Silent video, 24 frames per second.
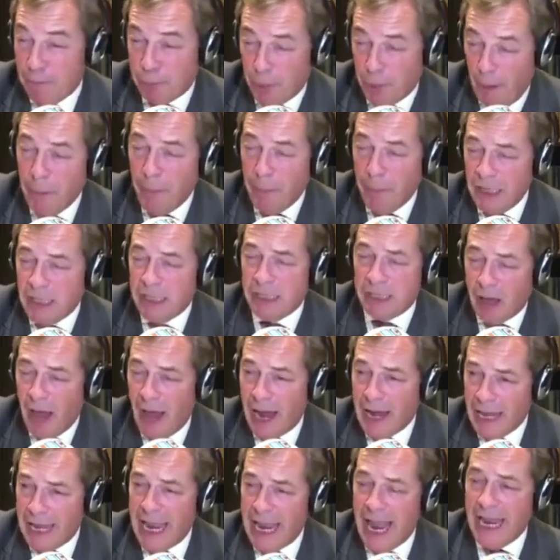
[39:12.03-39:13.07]
probably
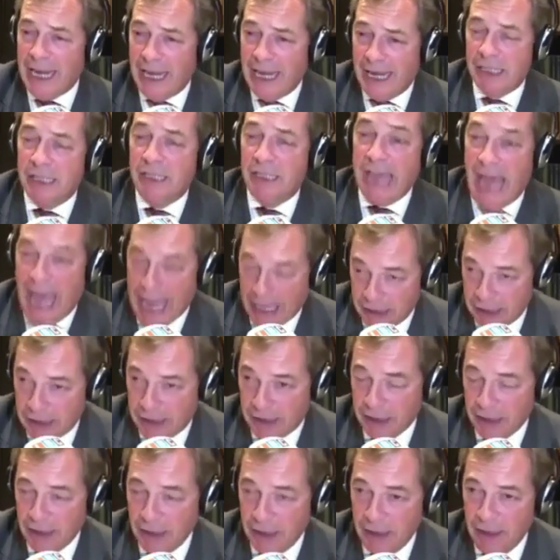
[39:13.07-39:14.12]
slightly in
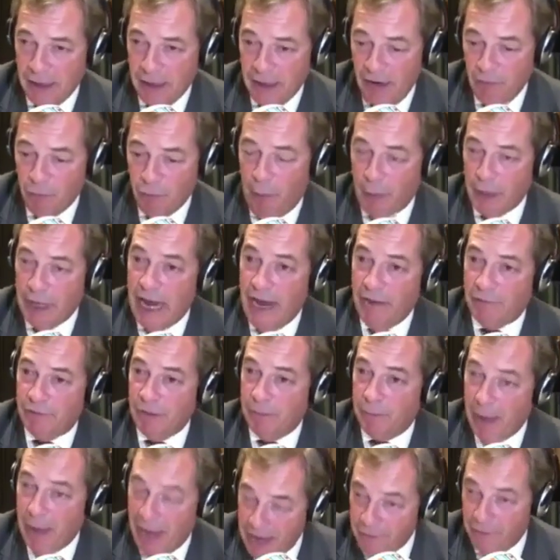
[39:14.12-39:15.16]
excess of what we'd
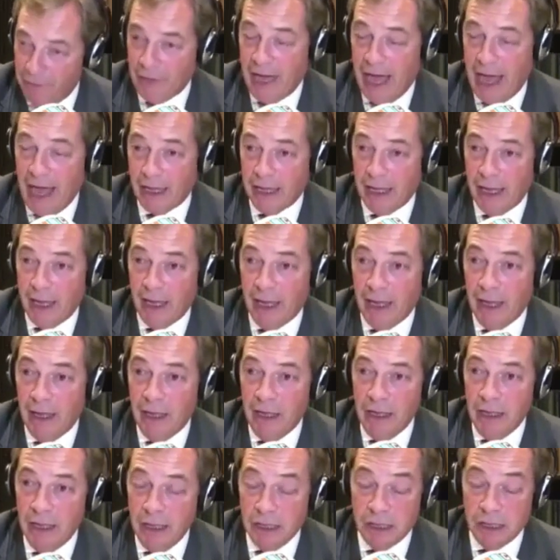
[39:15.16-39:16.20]
have to pay for that
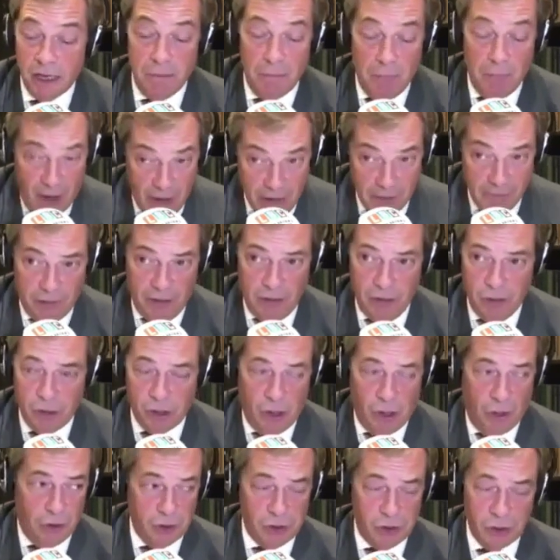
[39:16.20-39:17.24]
year. So my
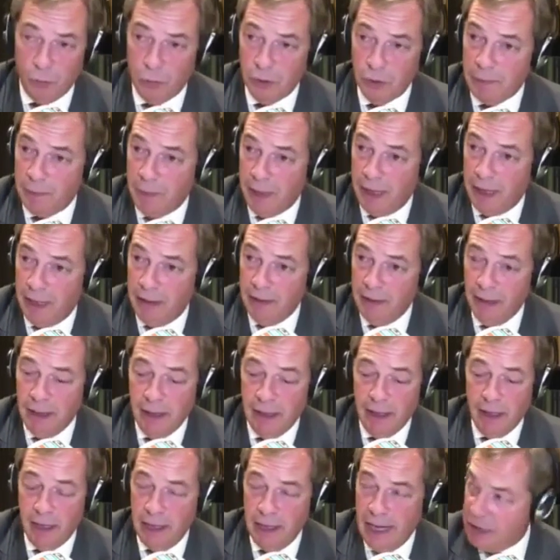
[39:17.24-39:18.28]
view, John, has always
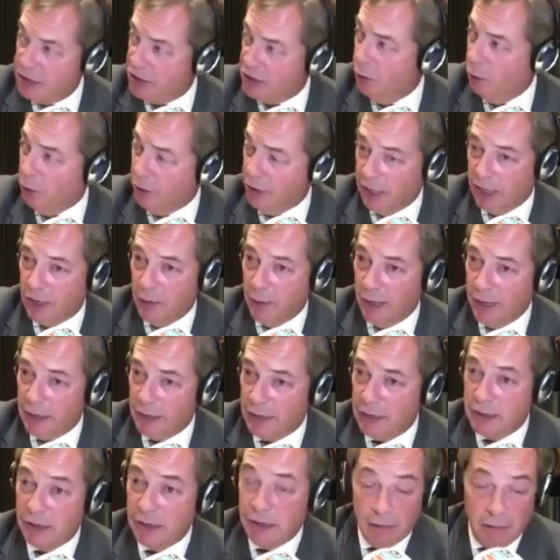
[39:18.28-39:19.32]
been, let's call it
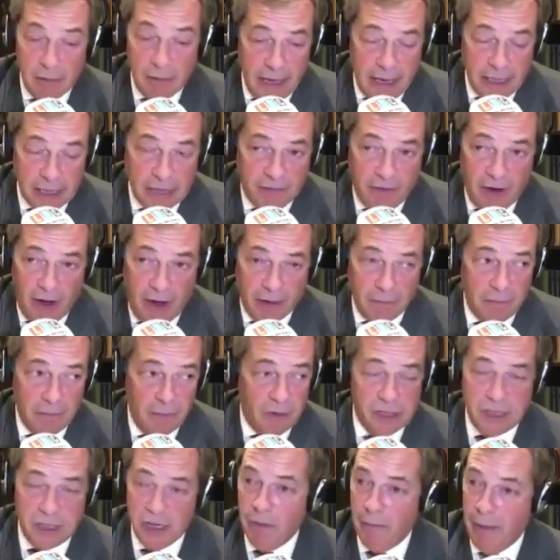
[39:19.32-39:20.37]
quits. It's
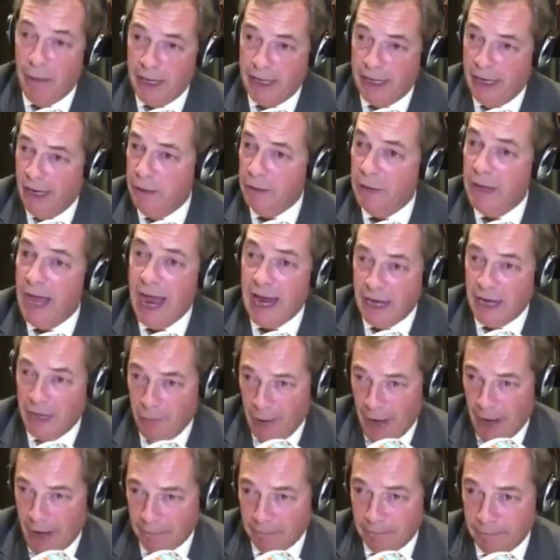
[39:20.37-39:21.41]
fine. There's no money owed
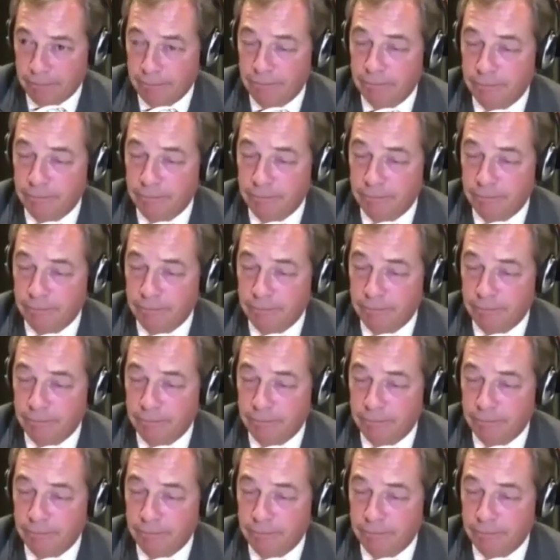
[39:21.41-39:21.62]
anywhere.